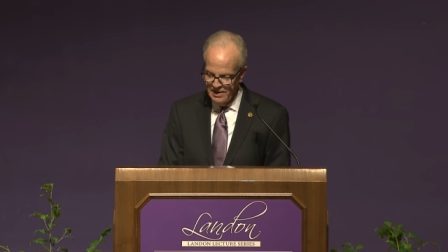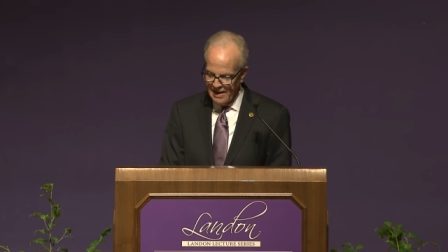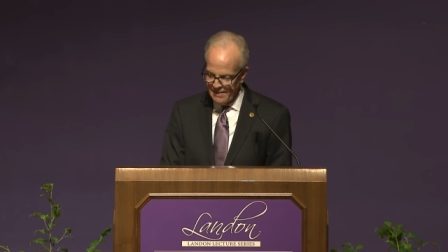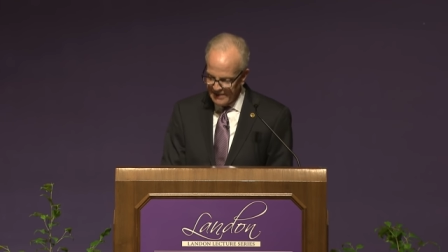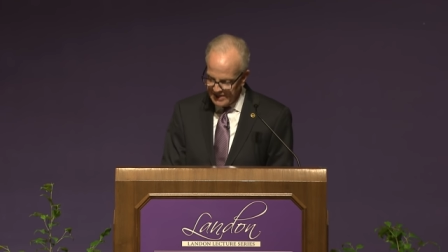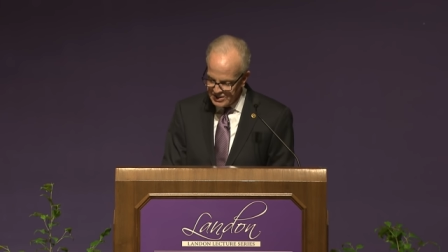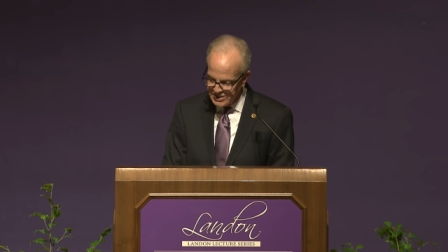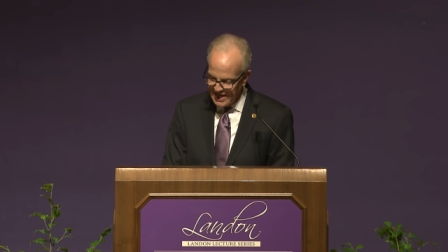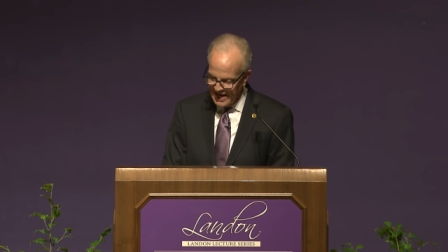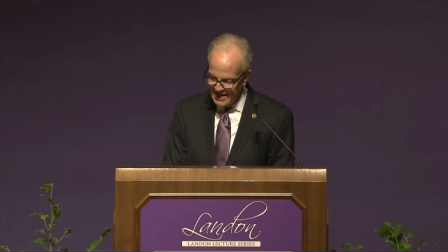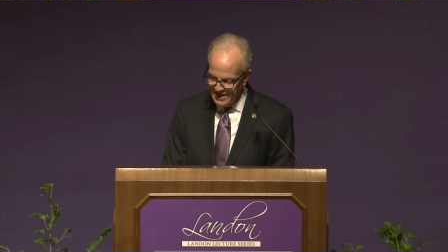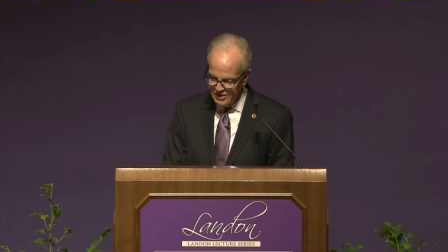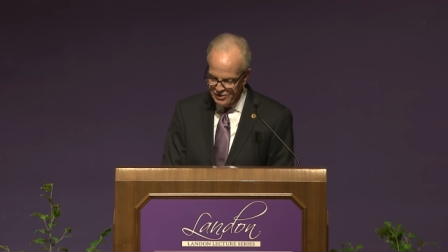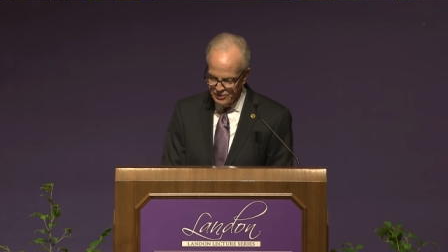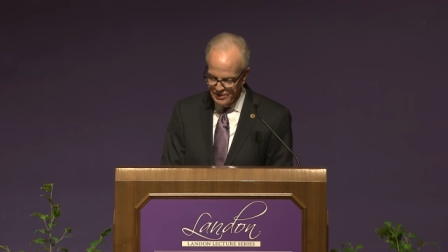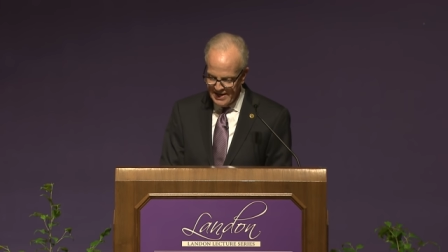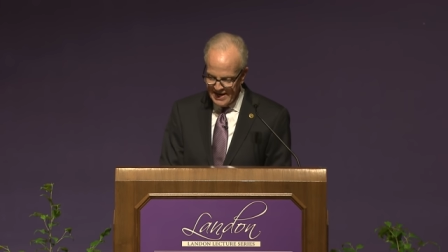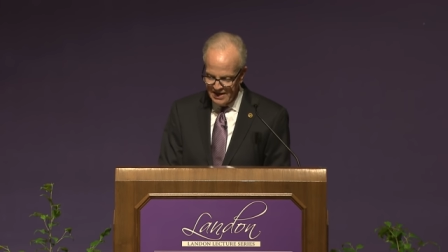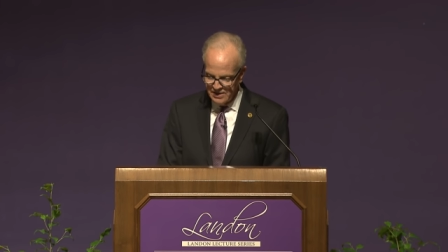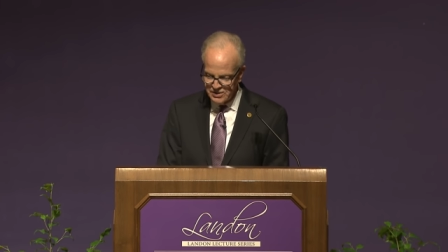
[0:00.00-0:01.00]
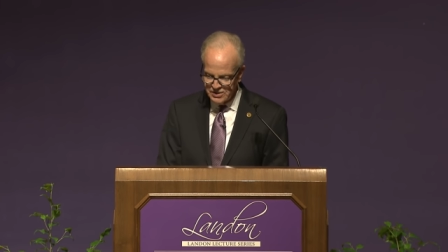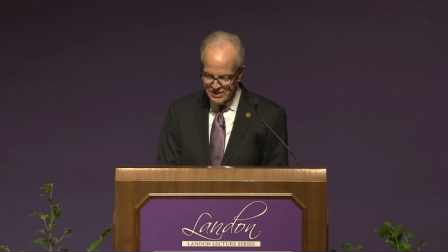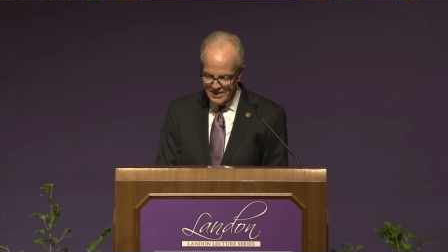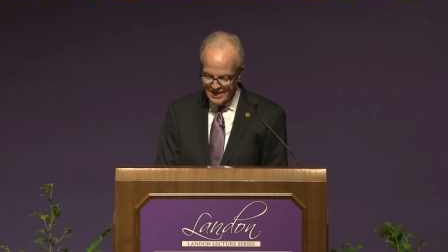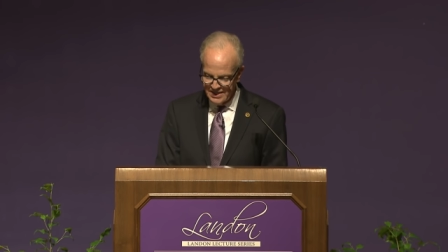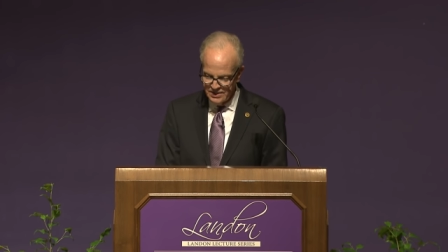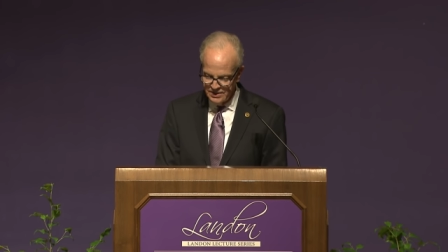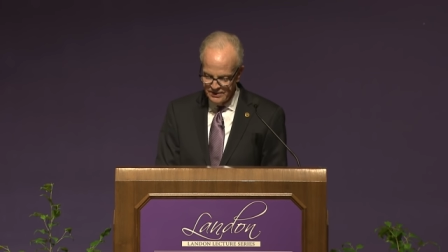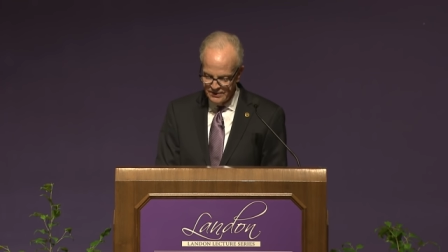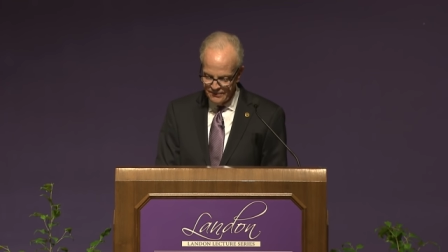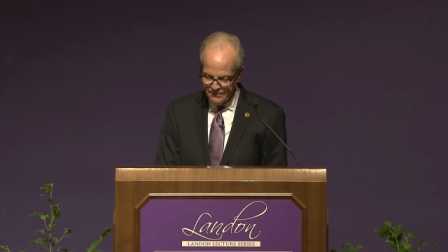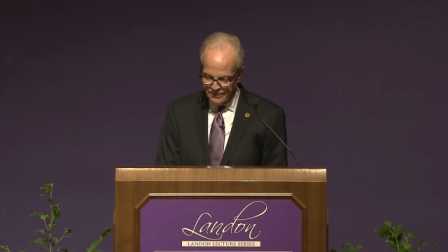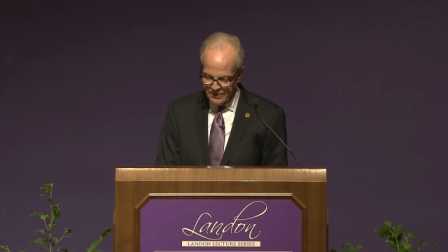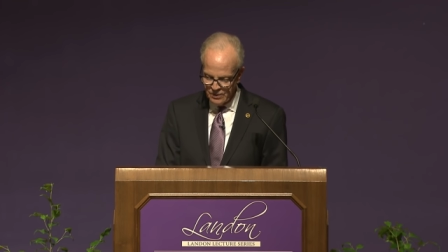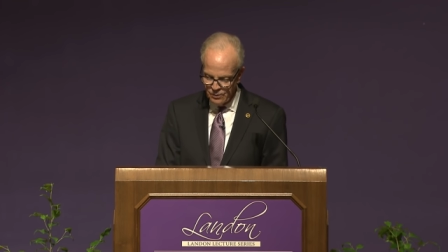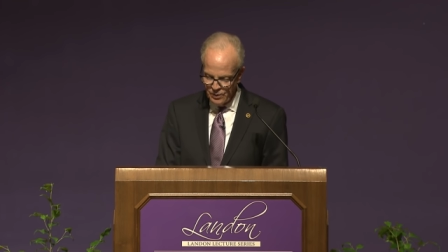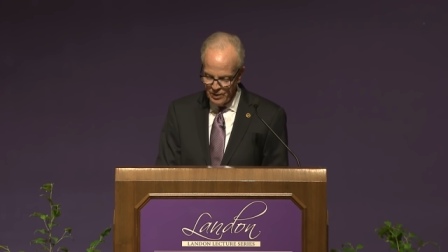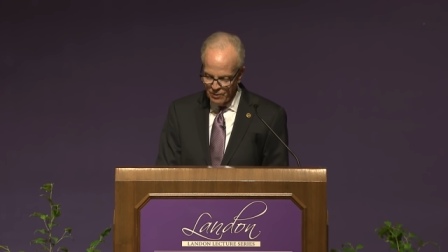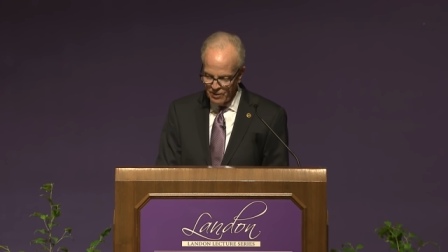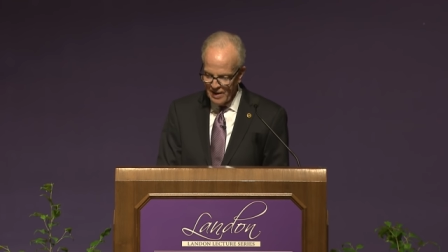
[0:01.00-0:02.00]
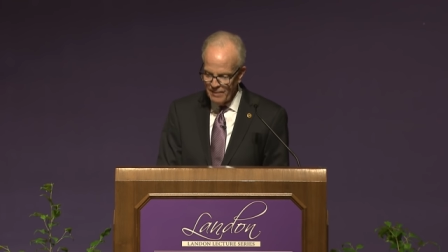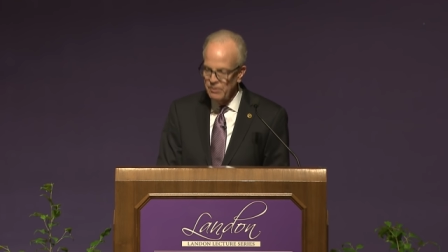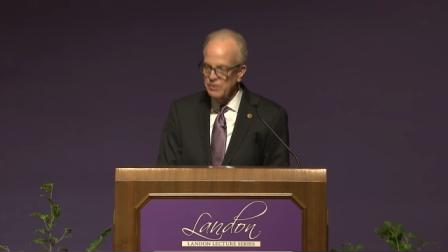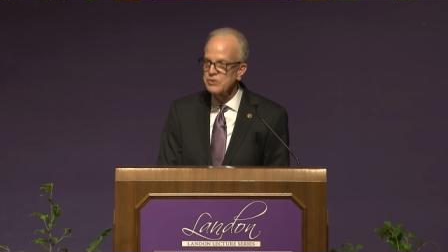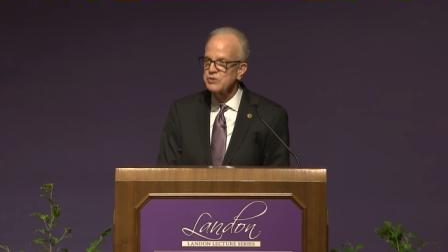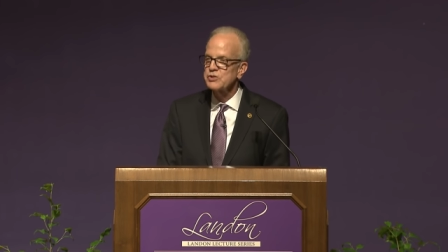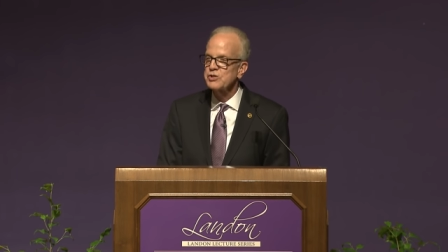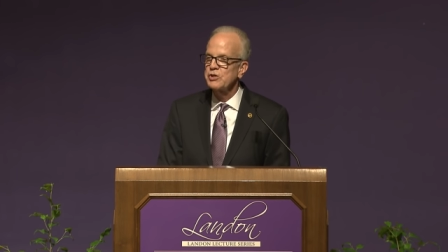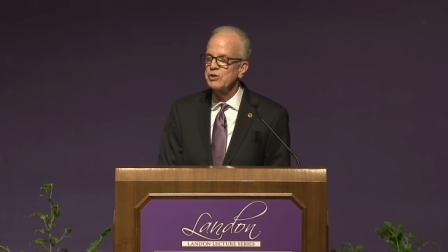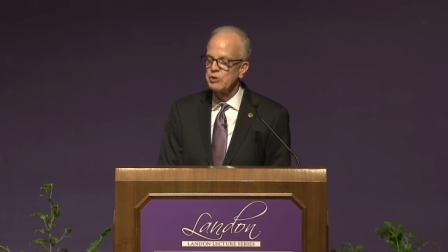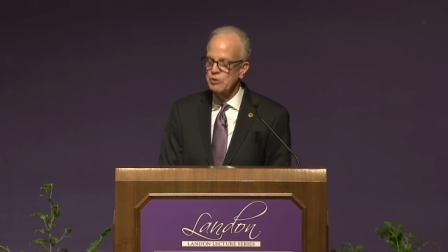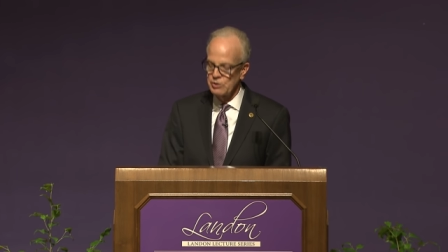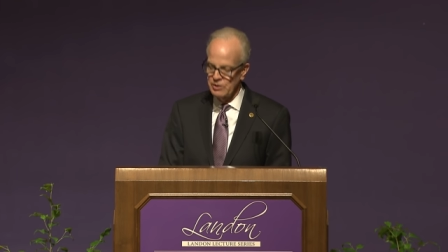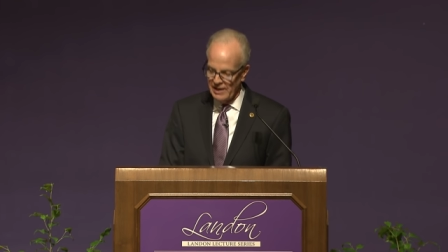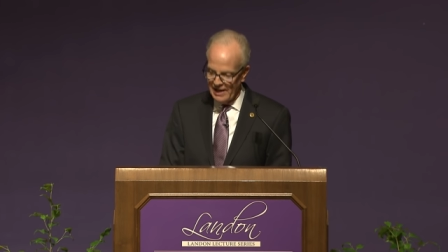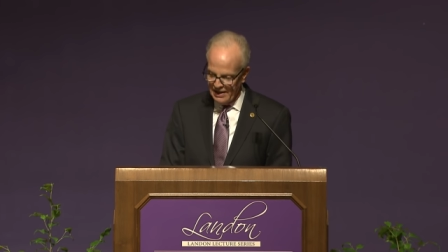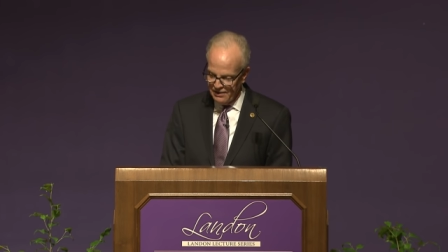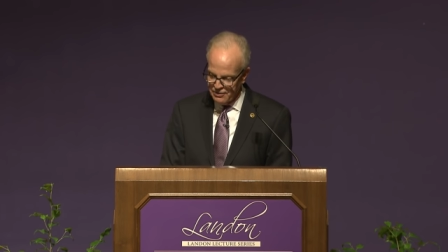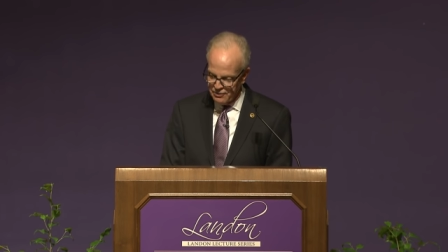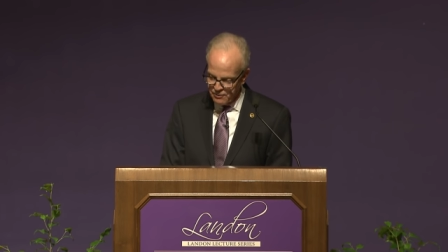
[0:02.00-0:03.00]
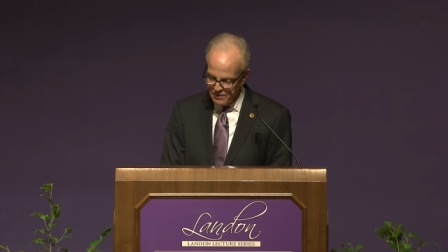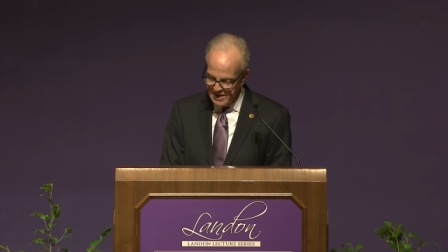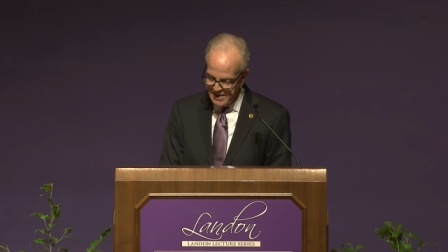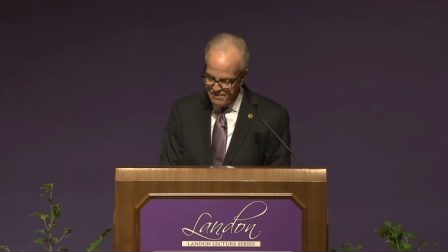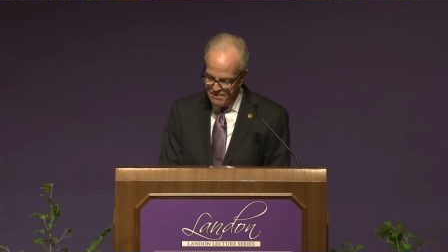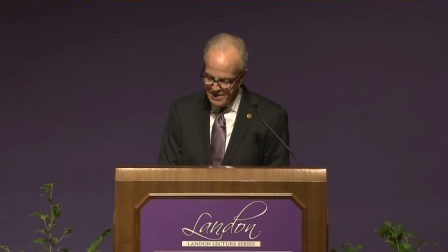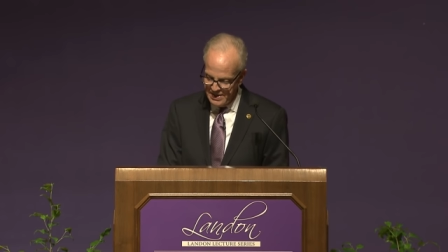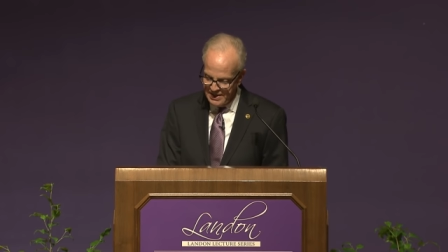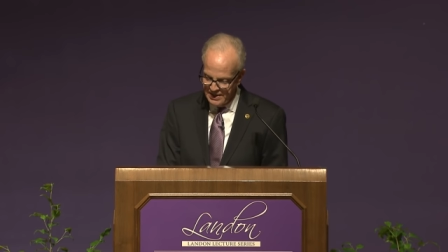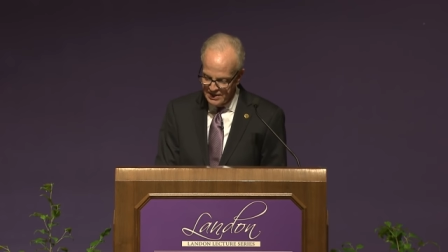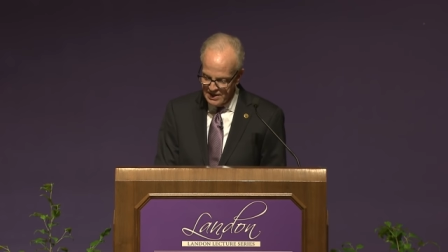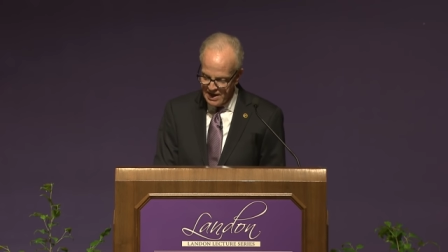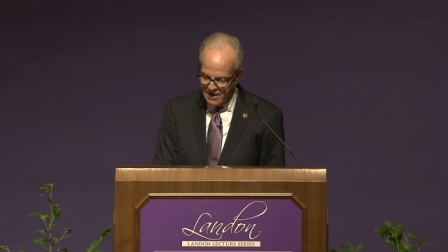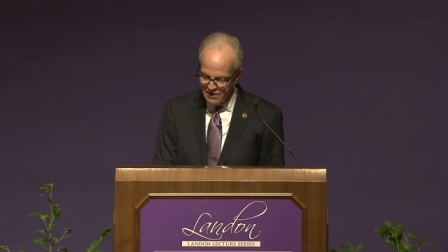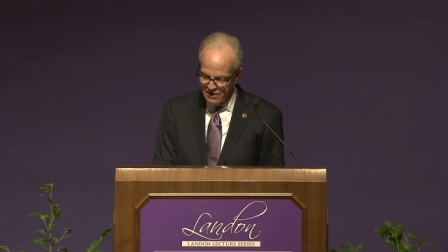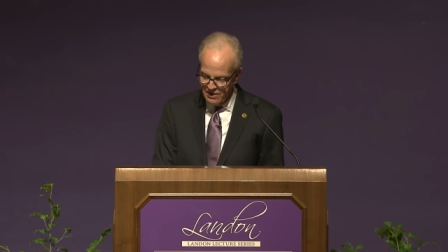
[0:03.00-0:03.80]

I'm excited to announce that we were able to secure a $3 million